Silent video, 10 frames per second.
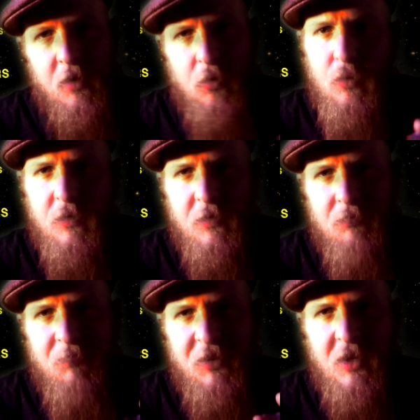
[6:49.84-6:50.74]
who's
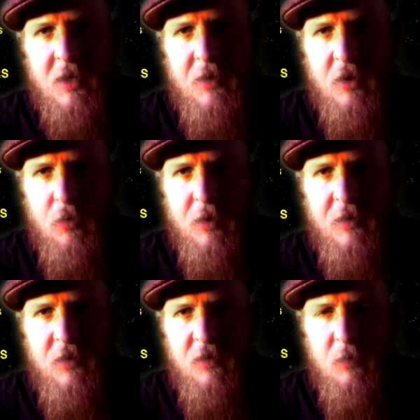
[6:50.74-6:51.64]
stuck on the
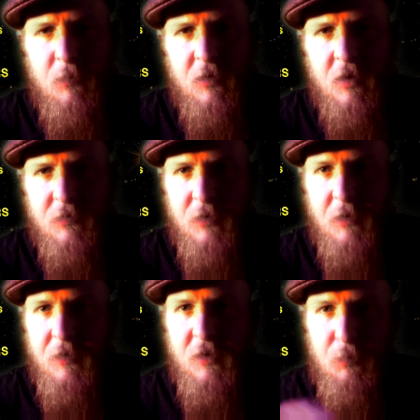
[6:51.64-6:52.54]
criticisms
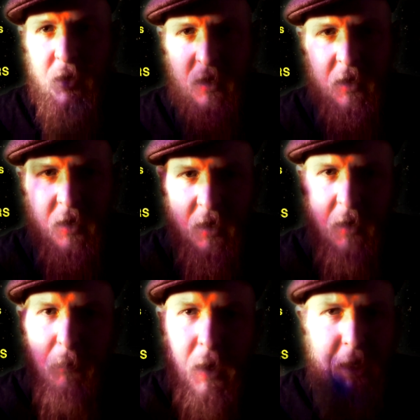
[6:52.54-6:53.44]
of this being
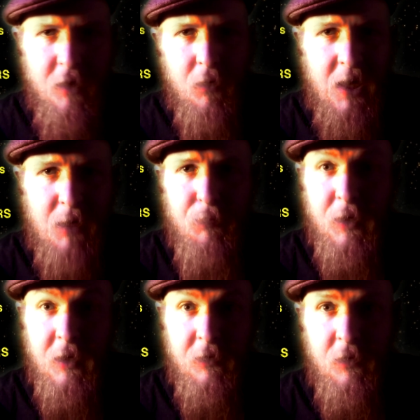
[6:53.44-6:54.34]
a money grab
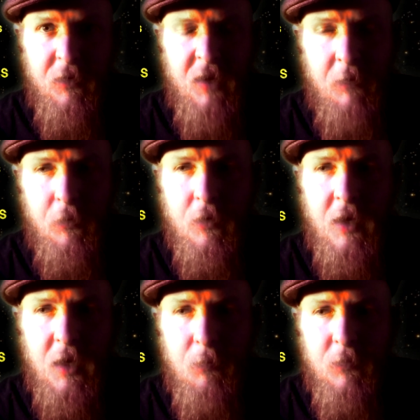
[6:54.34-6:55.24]
because there's several
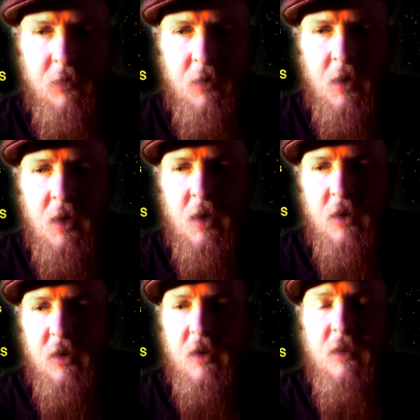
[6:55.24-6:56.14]
games
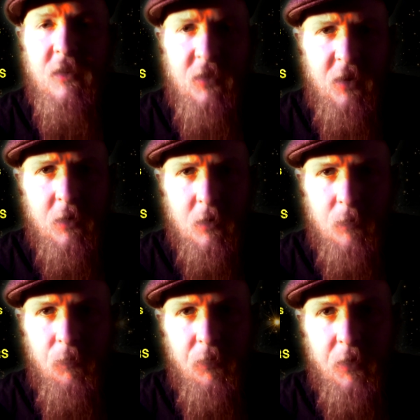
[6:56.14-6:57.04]
to consider
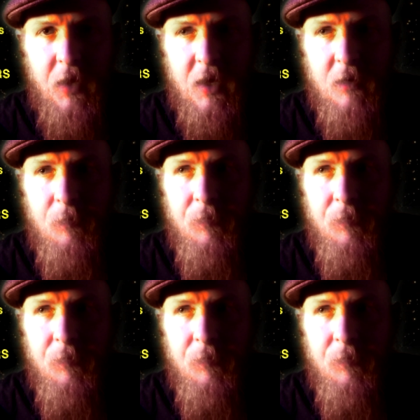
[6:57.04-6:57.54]
that